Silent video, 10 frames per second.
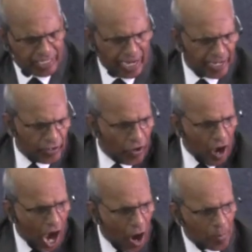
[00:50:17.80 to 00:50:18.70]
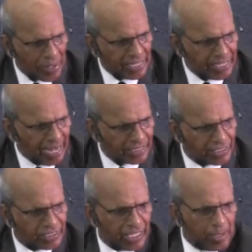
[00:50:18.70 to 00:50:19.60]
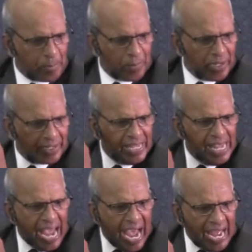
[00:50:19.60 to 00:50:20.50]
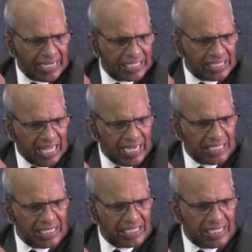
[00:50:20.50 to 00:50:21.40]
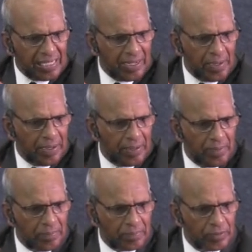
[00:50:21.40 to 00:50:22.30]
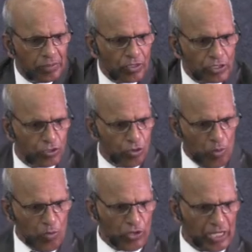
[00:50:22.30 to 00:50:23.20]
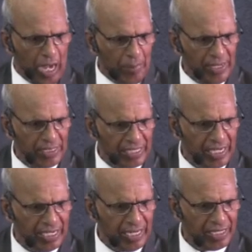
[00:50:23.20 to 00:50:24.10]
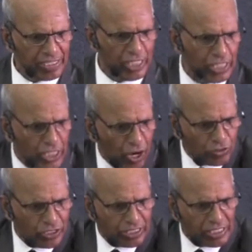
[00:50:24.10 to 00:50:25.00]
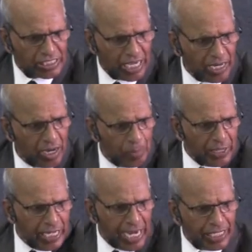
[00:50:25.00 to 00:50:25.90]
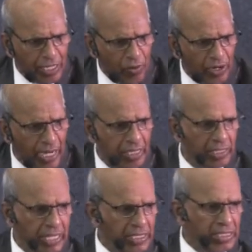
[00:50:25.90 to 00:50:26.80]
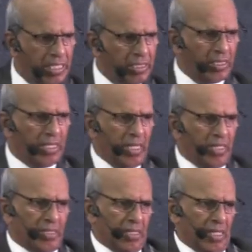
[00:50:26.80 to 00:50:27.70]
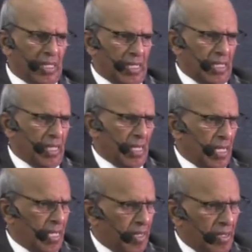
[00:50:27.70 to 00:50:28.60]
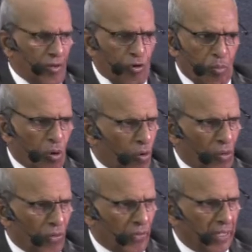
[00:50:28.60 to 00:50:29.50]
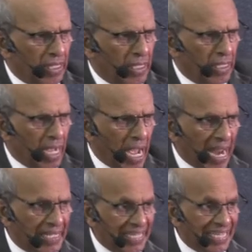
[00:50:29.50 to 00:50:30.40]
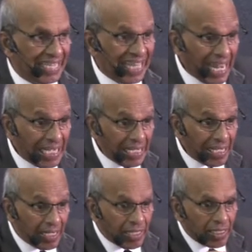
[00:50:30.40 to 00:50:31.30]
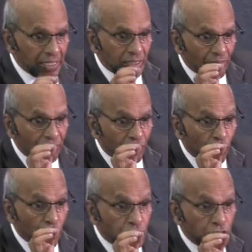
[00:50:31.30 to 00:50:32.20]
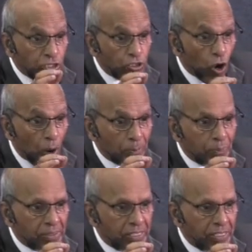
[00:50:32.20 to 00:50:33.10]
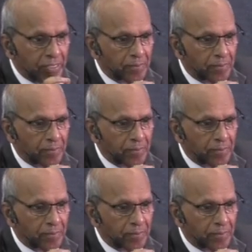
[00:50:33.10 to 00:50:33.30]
I don't know how many next they built. And then there was no more coming. Then she shouted to the son, "Bring another one." And they said, "There is no more." And then the flow stopped.